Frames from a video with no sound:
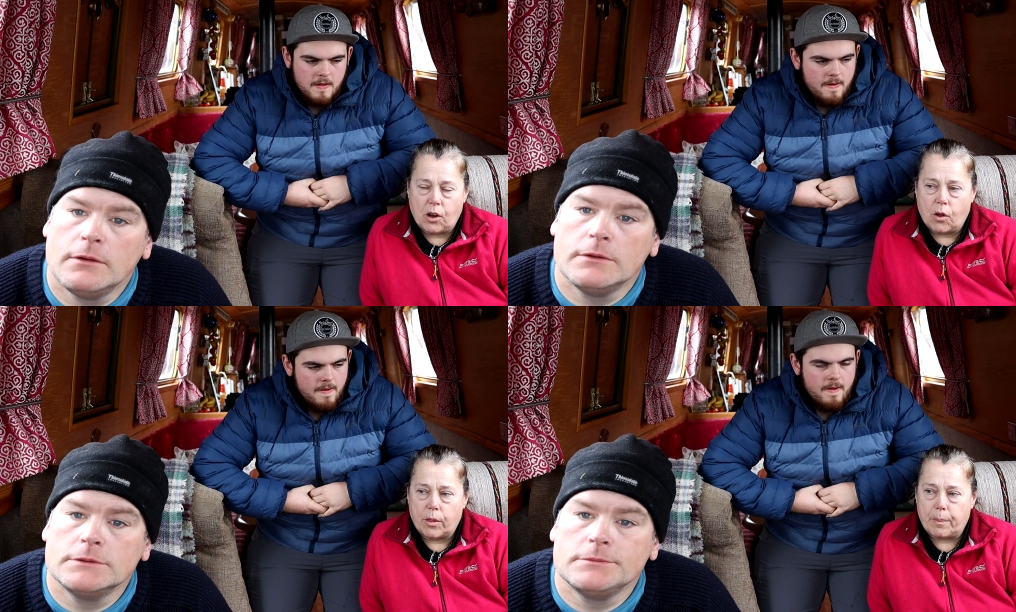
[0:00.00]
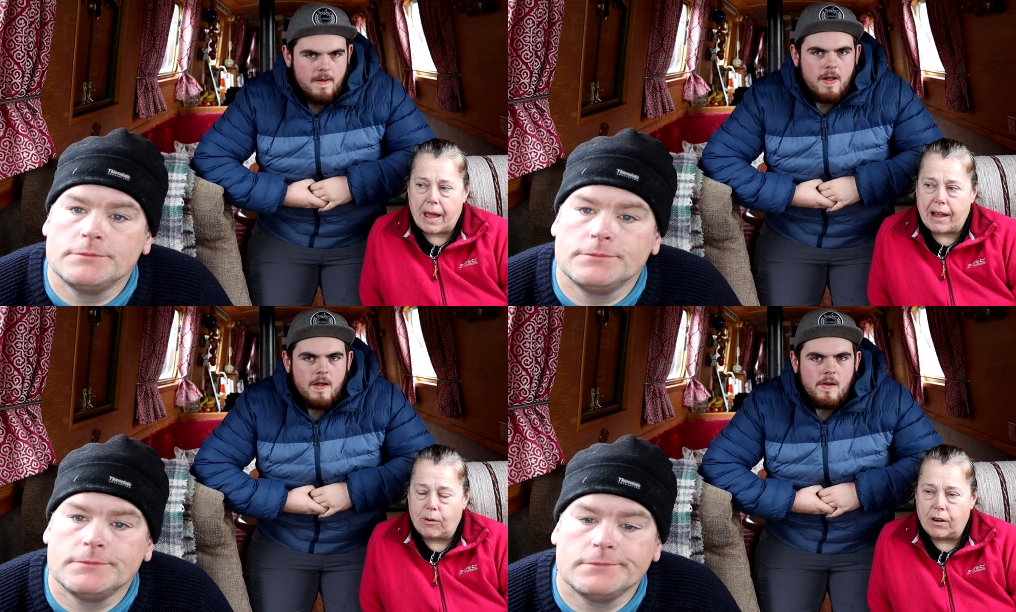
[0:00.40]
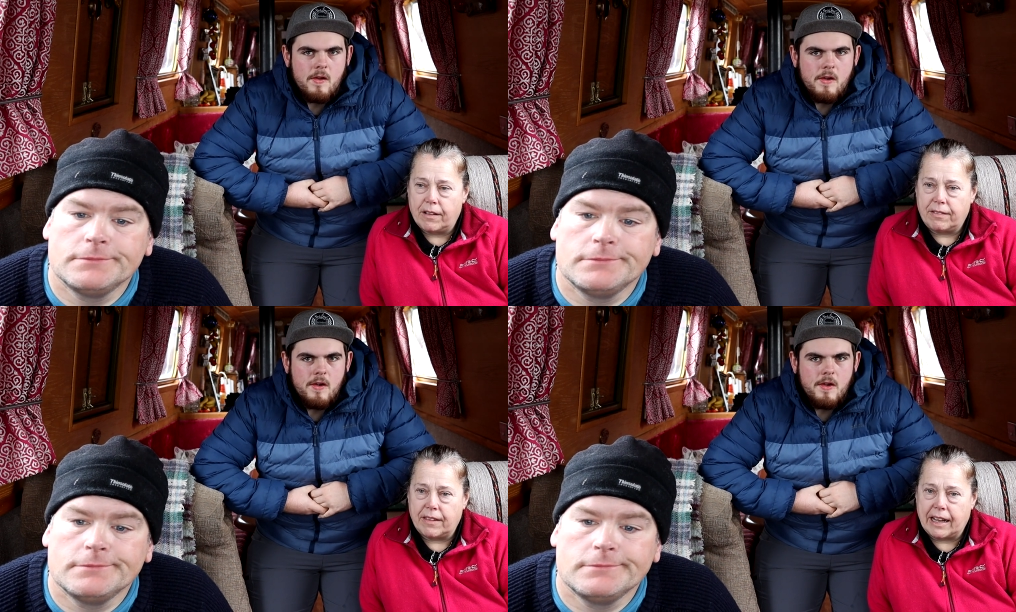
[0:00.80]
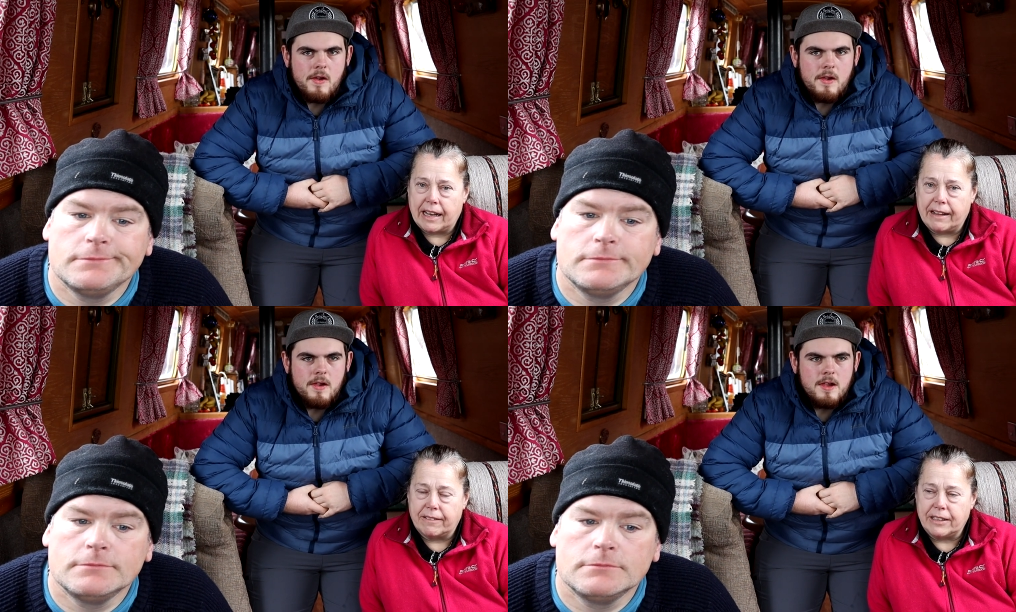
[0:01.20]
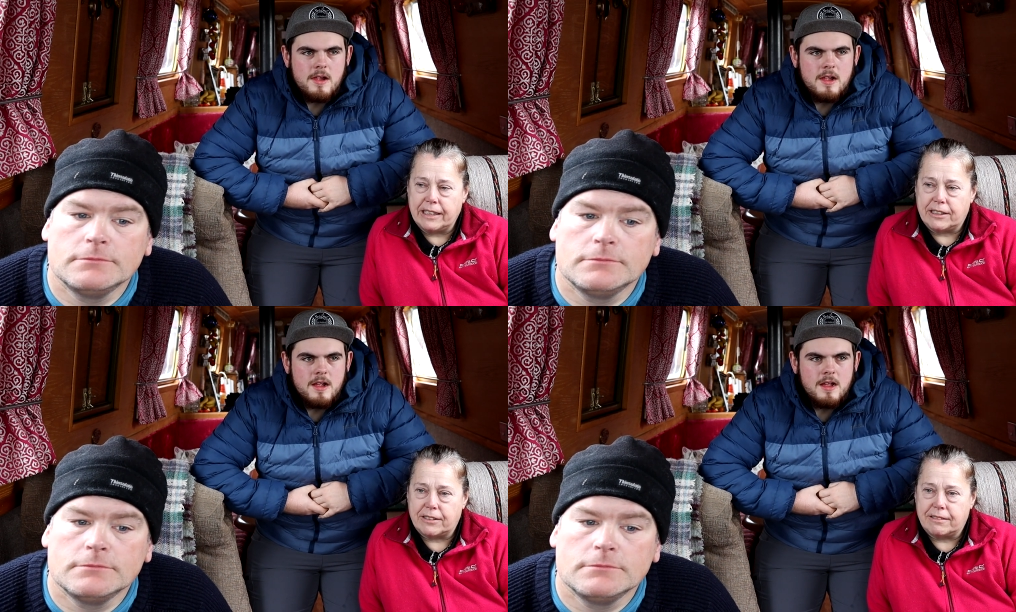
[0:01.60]
Speaker 1: got the bout, and then
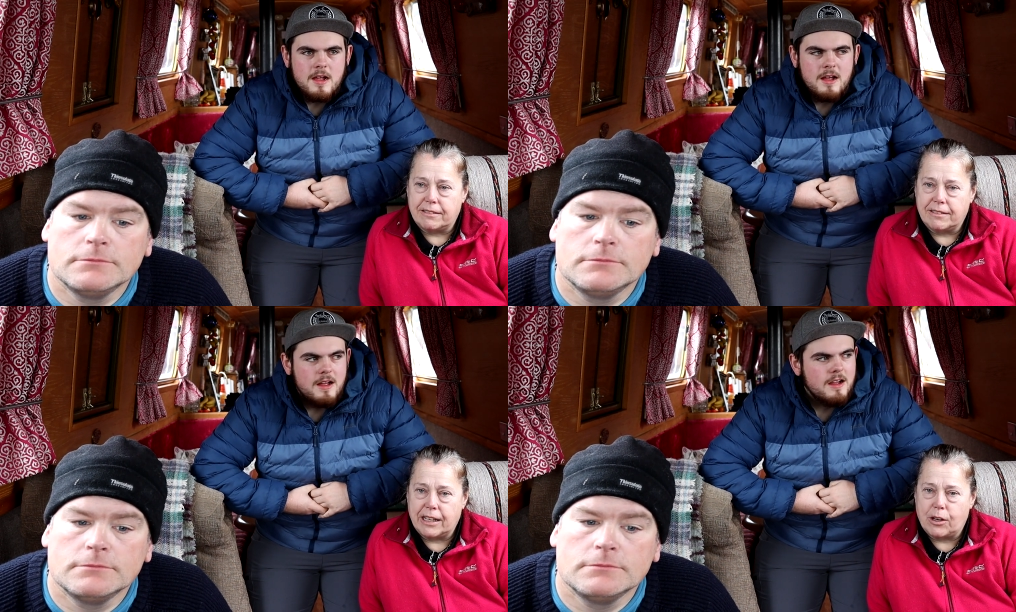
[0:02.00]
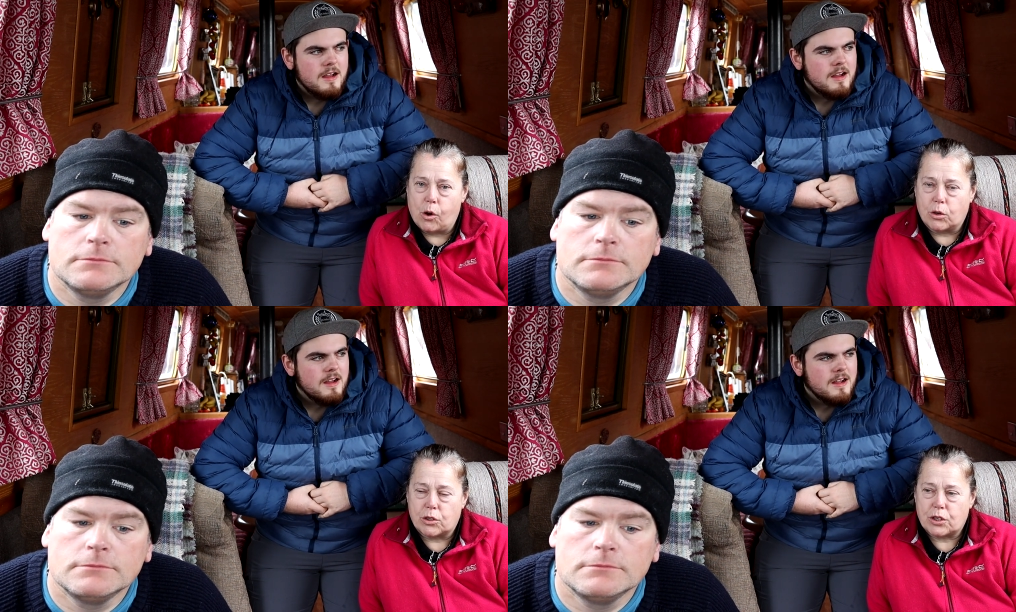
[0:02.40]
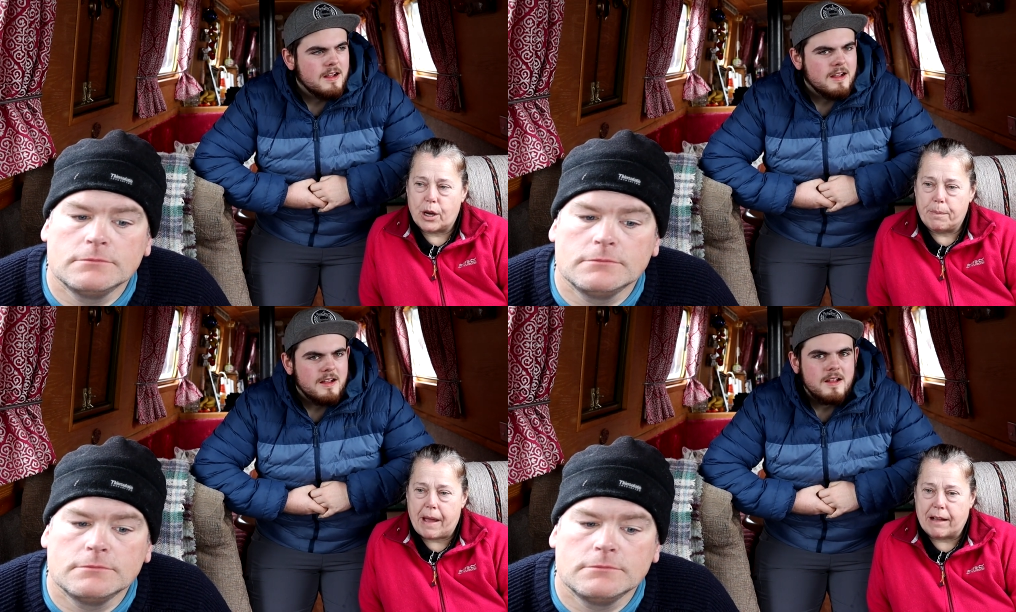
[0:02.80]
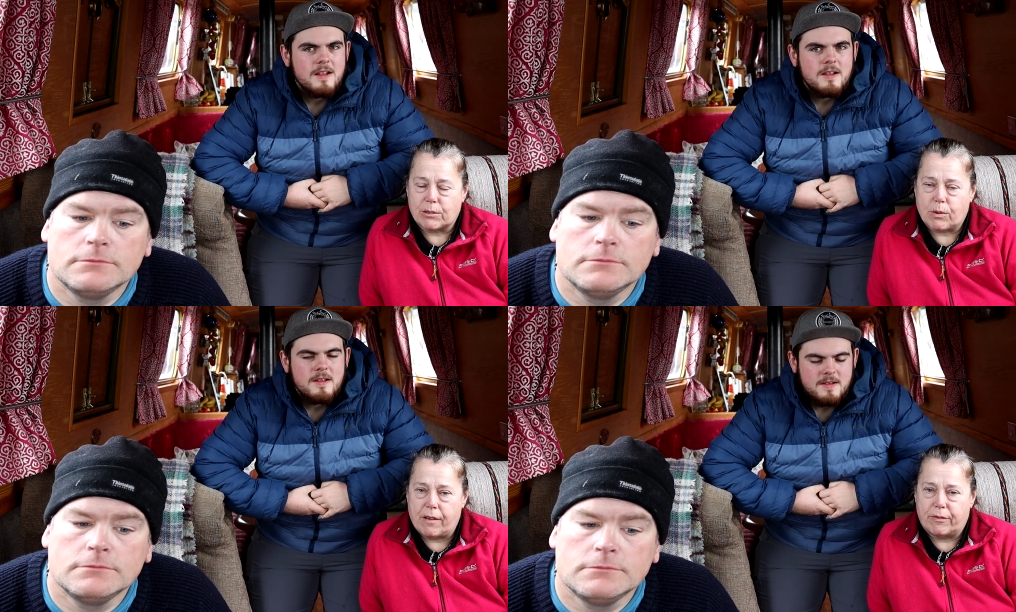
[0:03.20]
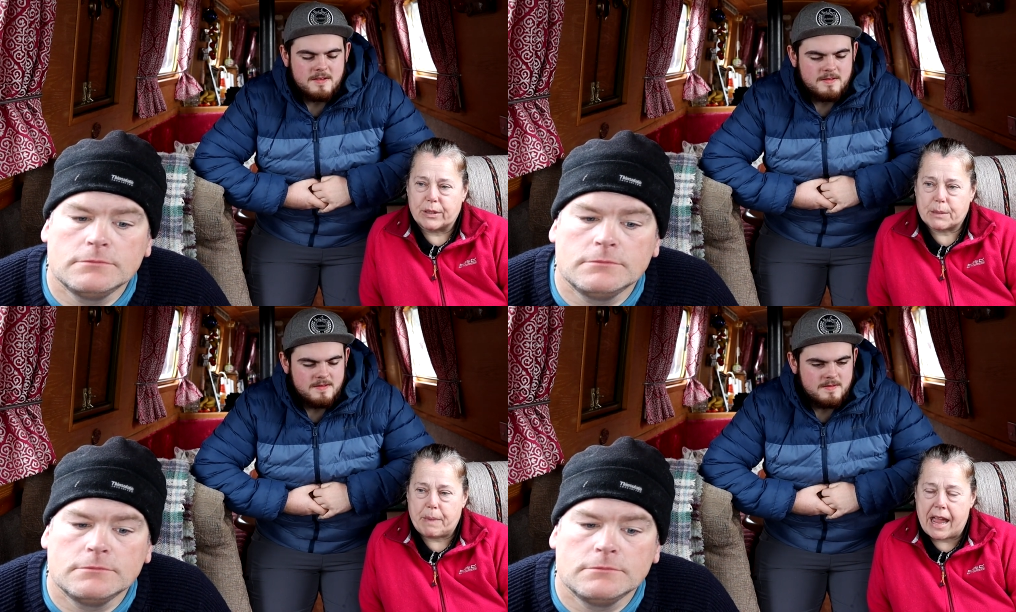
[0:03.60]
he ordered two bouts, one for
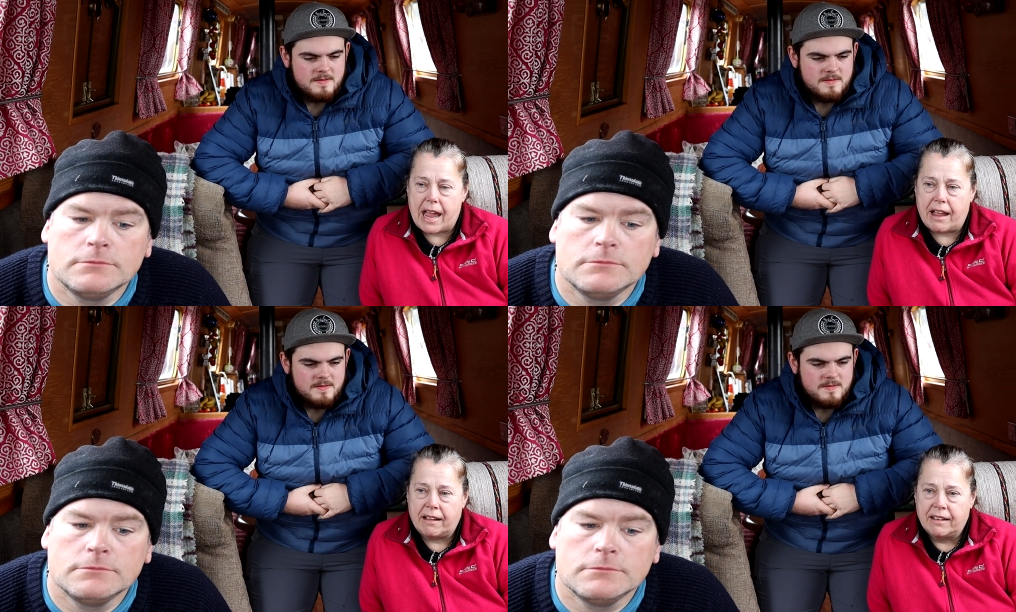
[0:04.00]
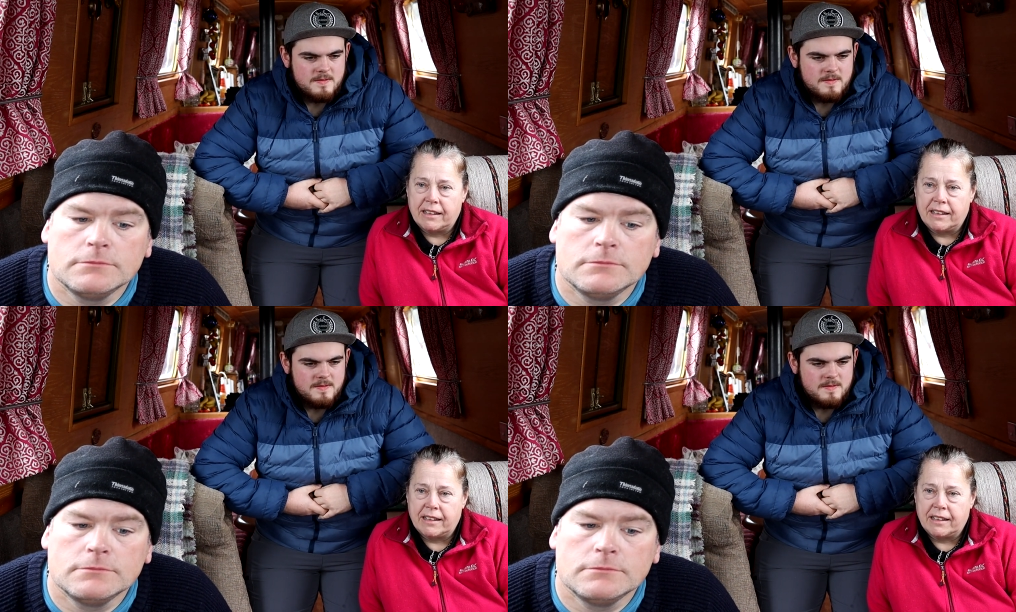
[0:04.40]
spare.